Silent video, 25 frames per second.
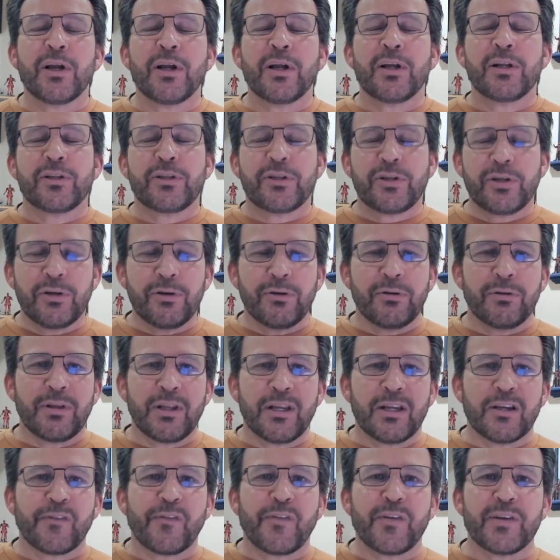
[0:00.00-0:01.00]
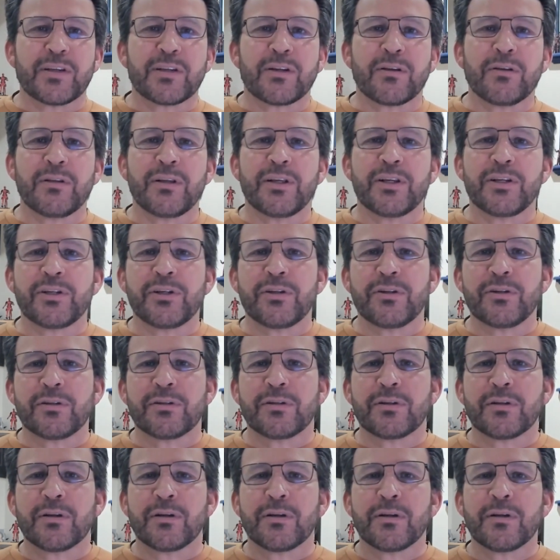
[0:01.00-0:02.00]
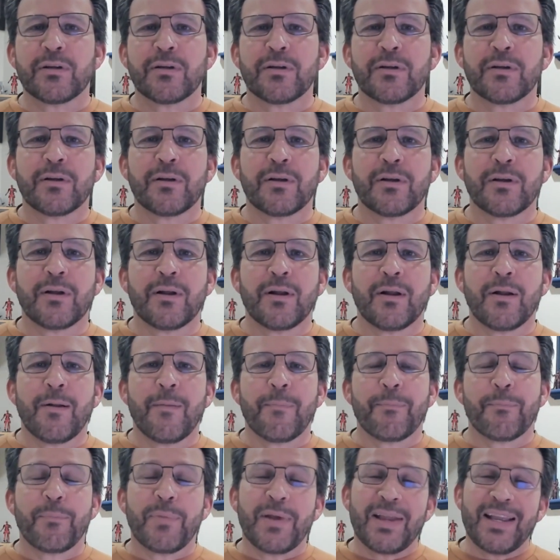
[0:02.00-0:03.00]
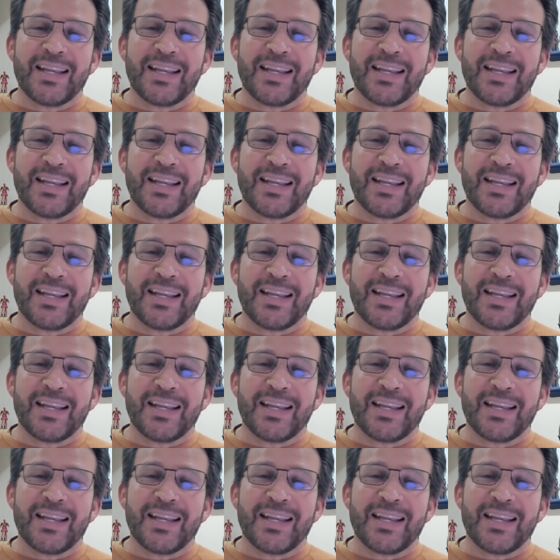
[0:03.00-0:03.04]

to these fiscal issues. But